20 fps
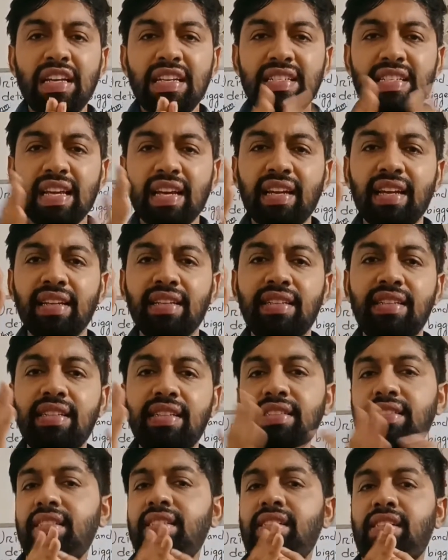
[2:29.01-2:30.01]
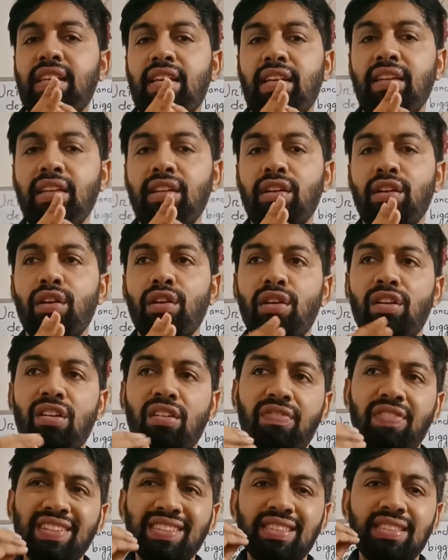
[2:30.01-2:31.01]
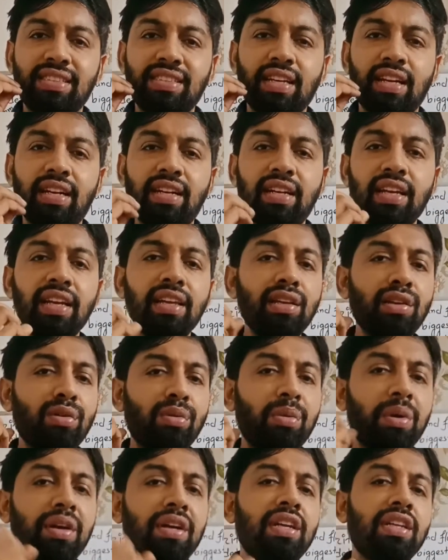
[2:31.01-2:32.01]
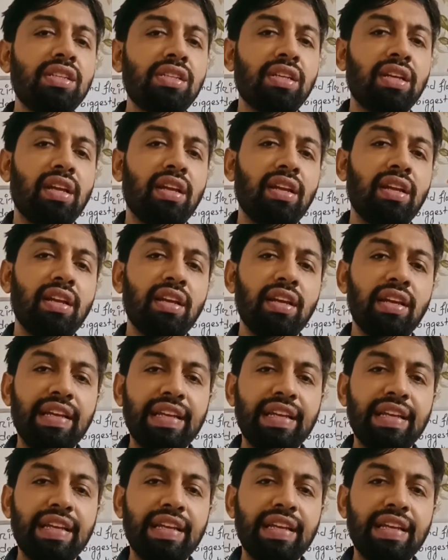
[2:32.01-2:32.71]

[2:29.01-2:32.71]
take a decision of a certain condition